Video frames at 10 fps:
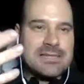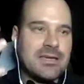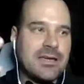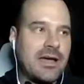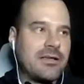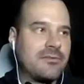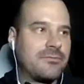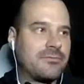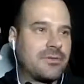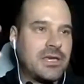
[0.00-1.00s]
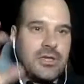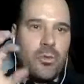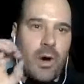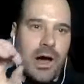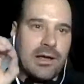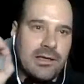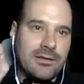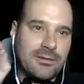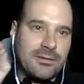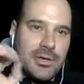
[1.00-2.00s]
asking kind of, can you walk
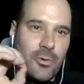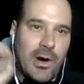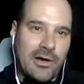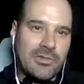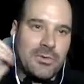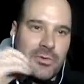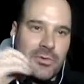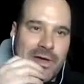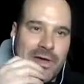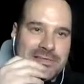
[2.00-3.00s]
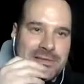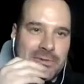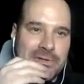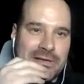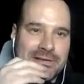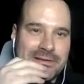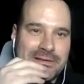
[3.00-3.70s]
it? Can you walk them through that simply?